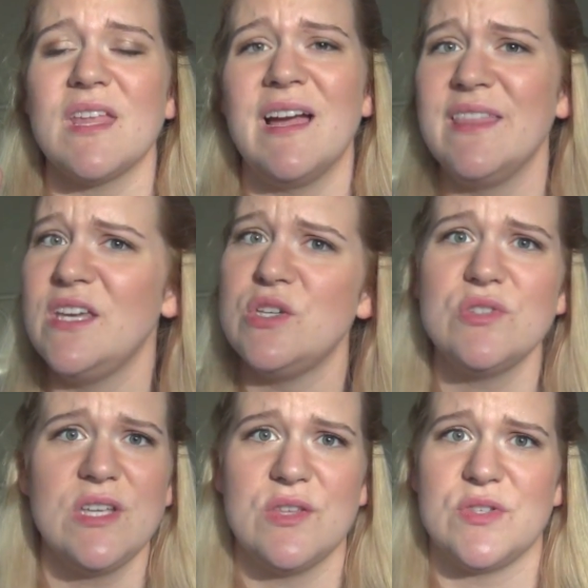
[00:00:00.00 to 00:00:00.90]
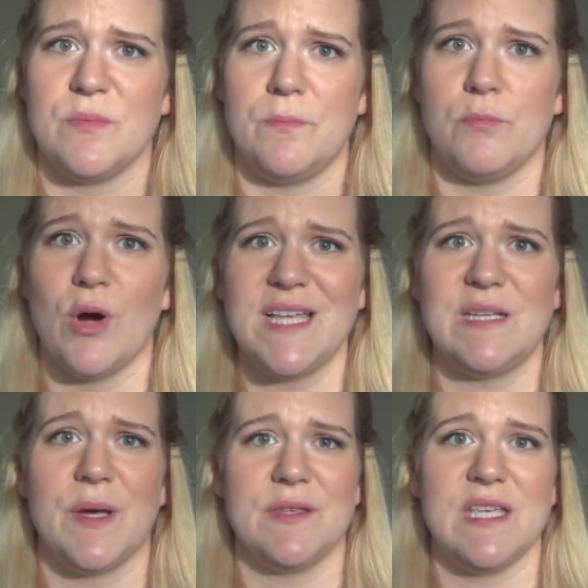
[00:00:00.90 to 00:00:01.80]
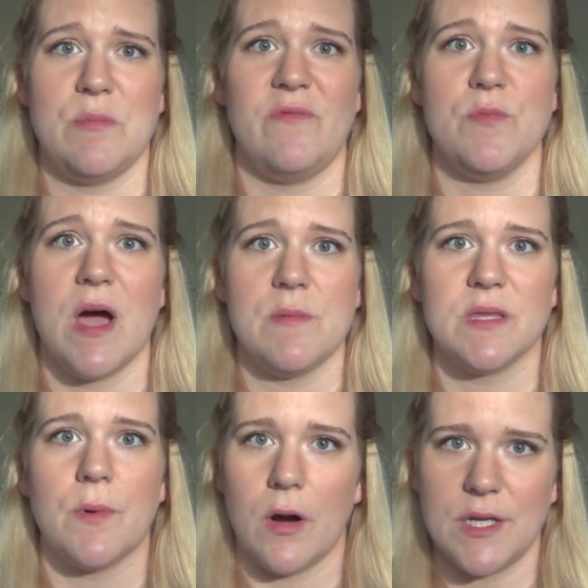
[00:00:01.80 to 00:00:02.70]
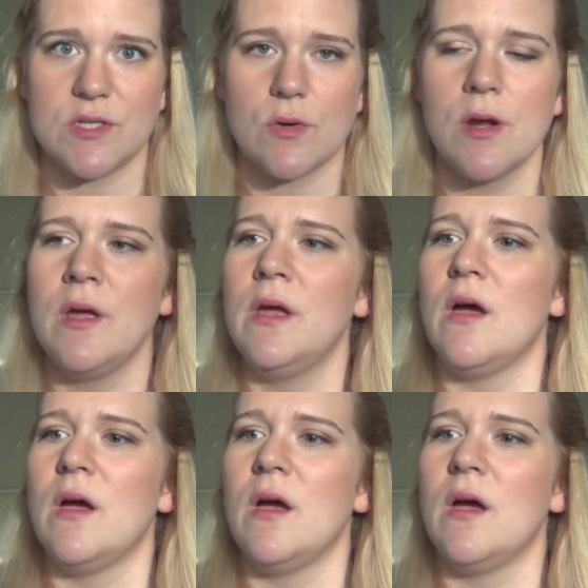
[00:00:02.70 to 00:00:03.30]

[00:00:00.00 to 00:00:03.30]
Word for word: I think usually those are priced about the same if you buy them at the party store.